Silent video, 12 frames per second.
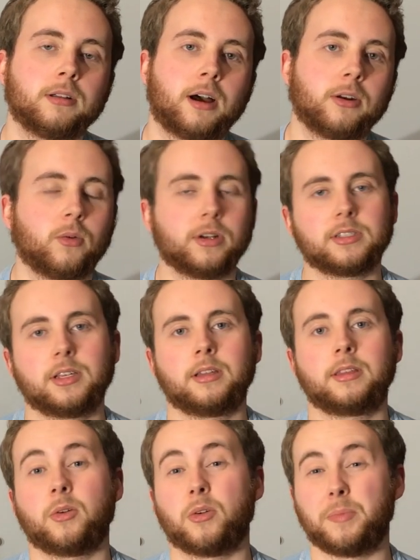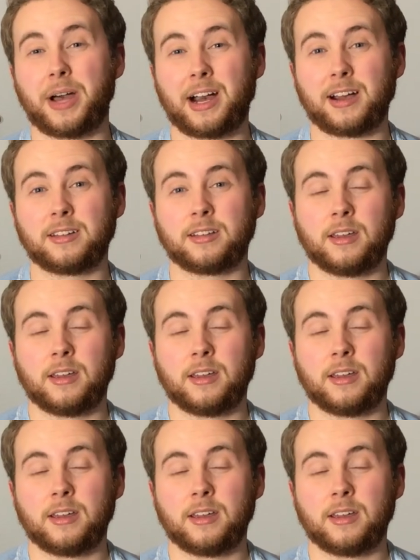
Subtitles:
I don't want to say that they were bad,